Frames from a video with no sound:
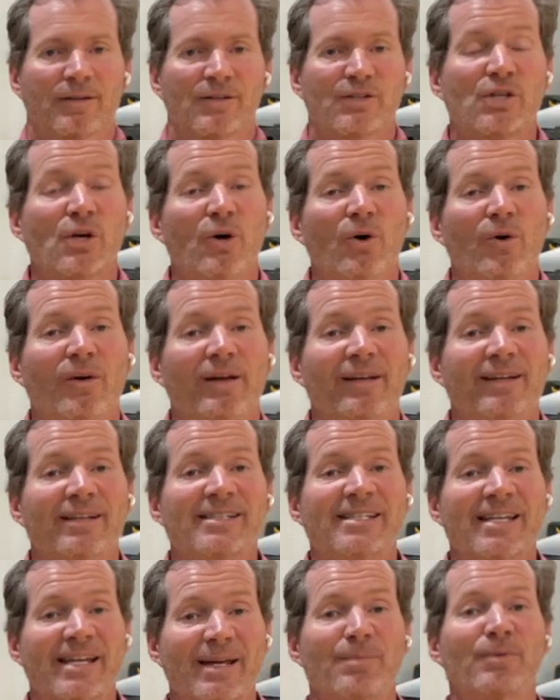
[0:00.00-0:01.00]
So an
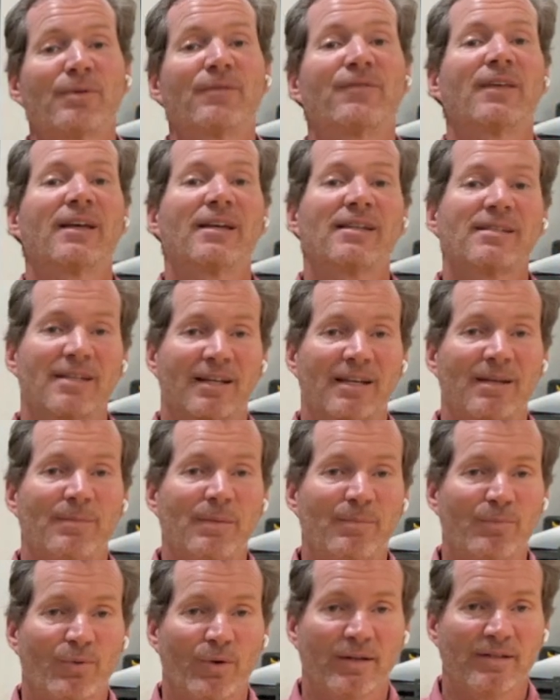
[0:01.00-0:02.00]
example of things that can
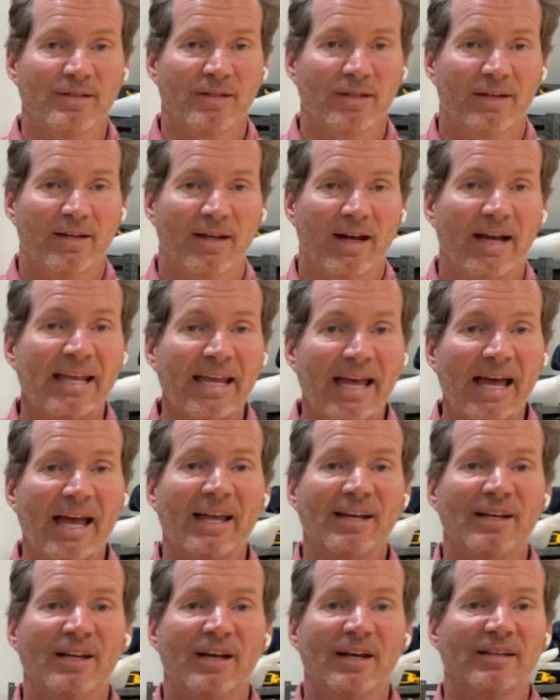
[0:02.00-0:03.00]
be printed,
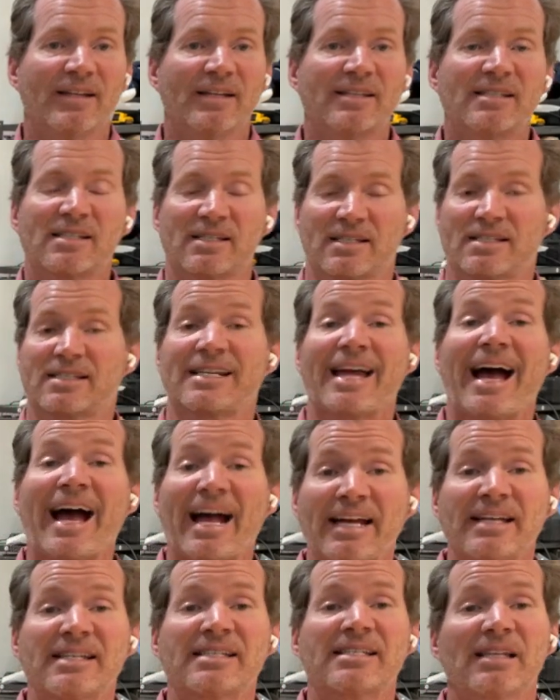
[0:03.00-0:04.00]
again, it's
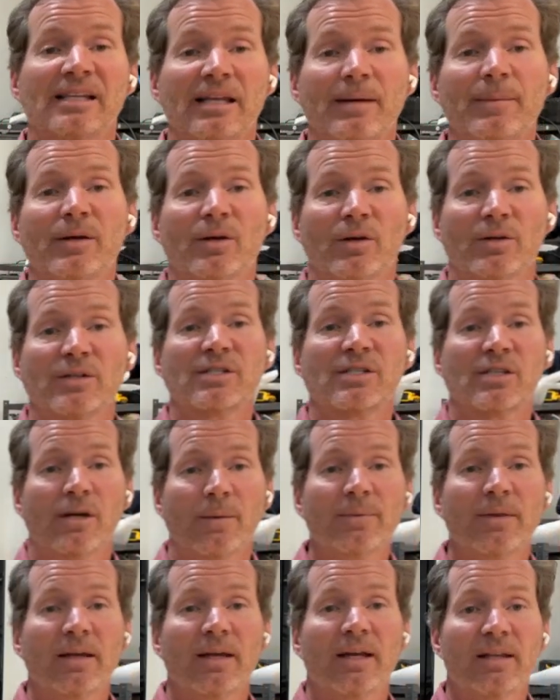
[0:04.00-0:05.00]
sky's the limit on
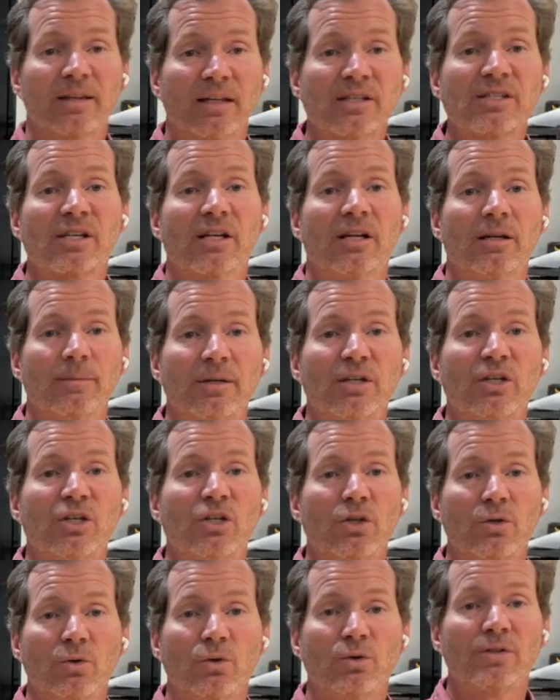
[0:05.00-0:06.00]
something that's going to be
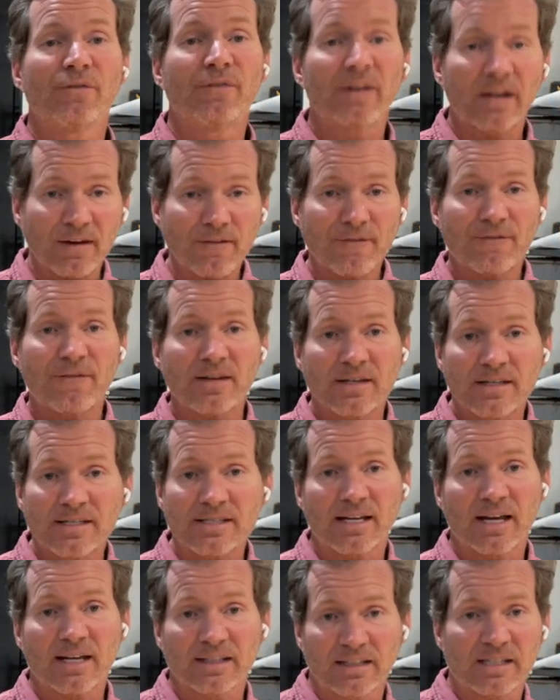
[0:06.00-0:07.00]
huge. If it can fit
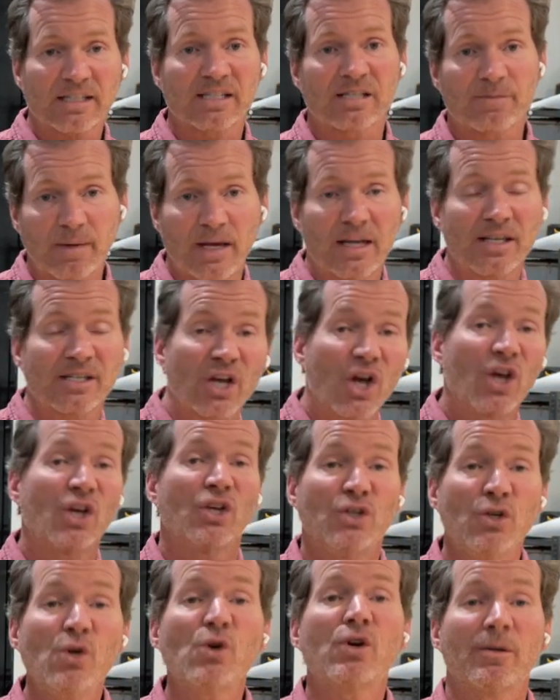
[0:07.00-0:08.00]
inside that space,
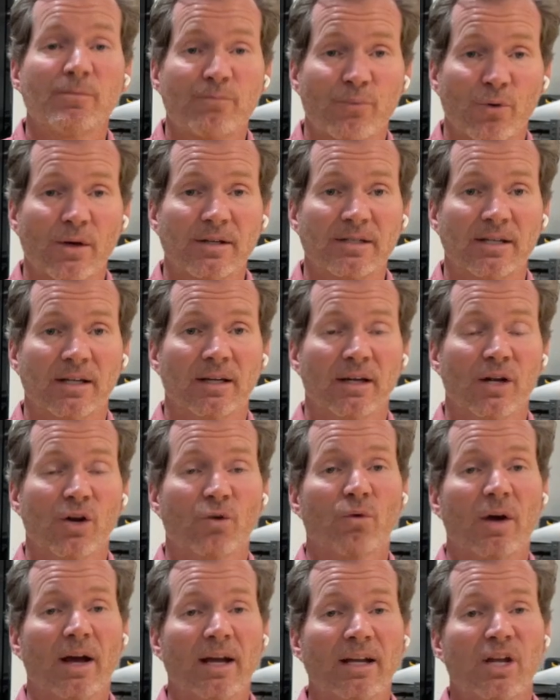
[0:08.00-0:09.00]
you can print it.
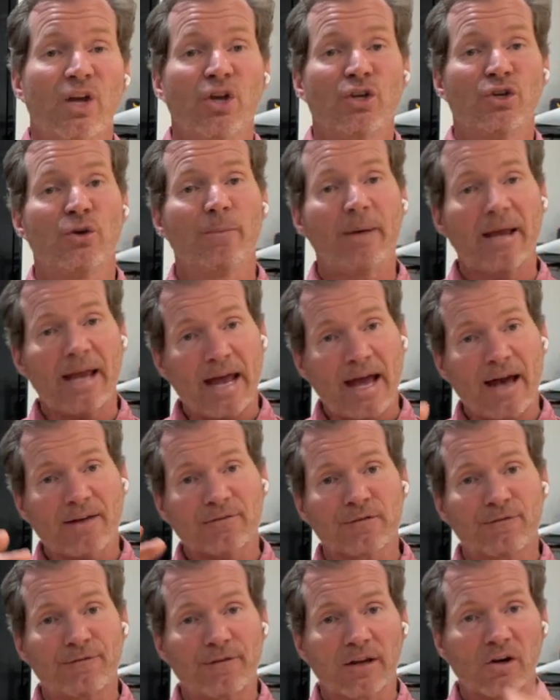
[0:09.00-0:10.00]
right? You may
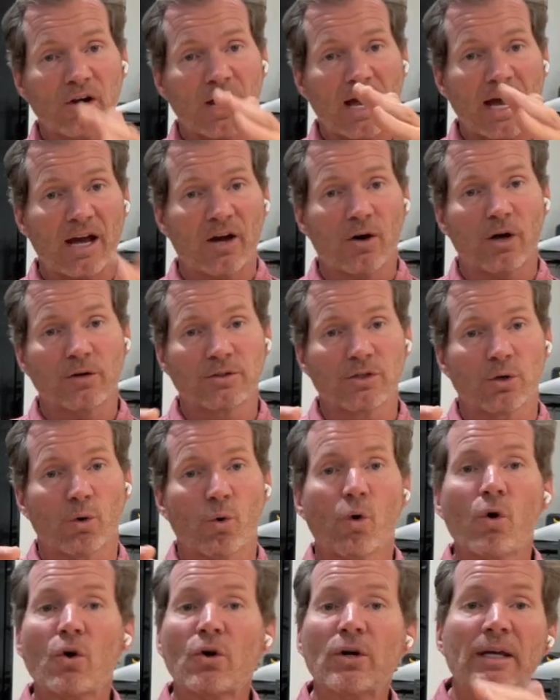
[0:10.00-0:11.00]
have to figure out how to
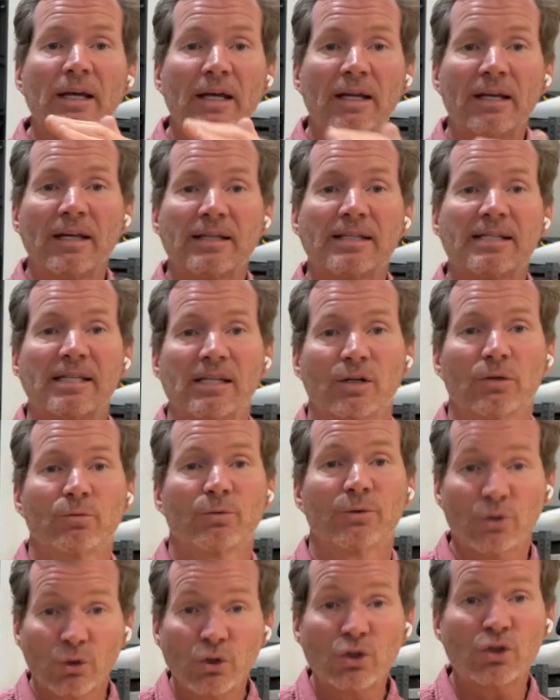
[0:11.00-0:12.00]
orient it to
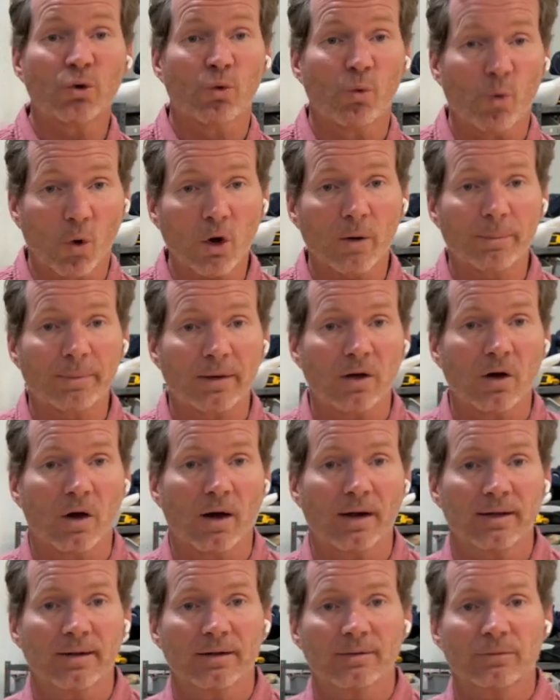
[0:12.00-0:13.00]
reduce your warping
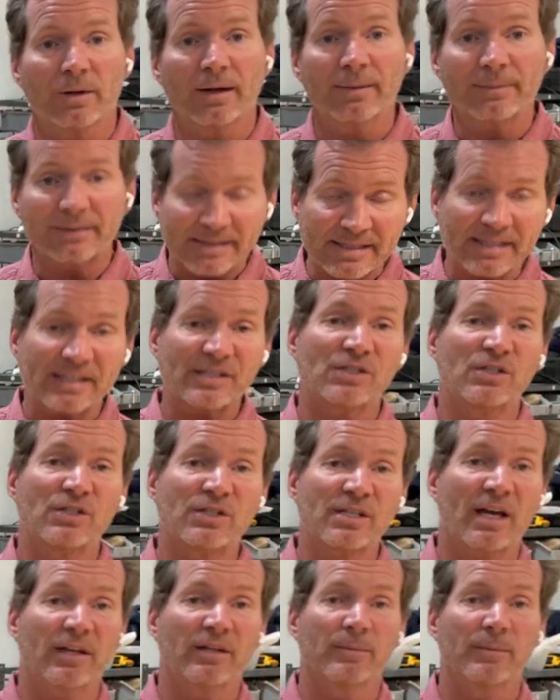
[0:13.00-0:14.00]
on it, right? Because that's
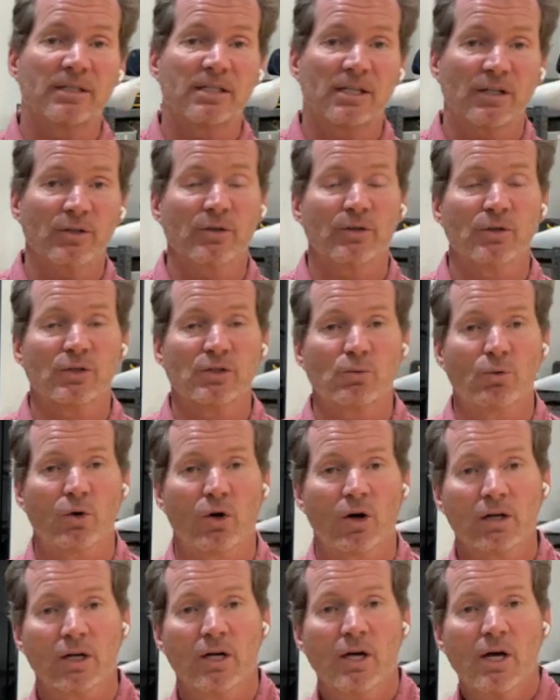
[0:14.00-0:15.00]
just how the materials
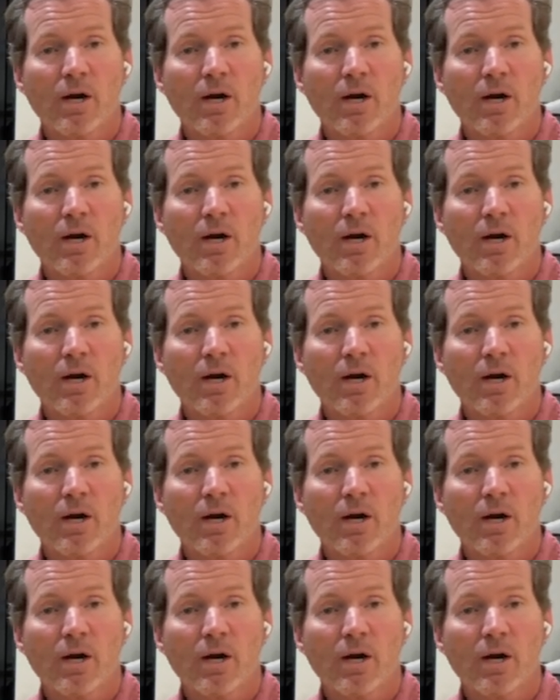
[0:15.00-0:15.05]
work.